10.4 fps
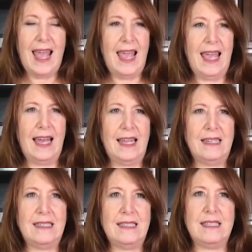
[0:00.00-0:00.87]

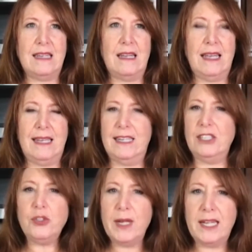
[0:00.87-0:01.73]
And it
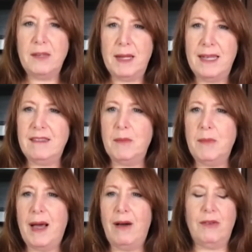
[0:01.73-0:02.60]
intrigued me. It's
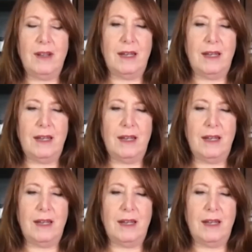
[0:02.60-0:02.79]
about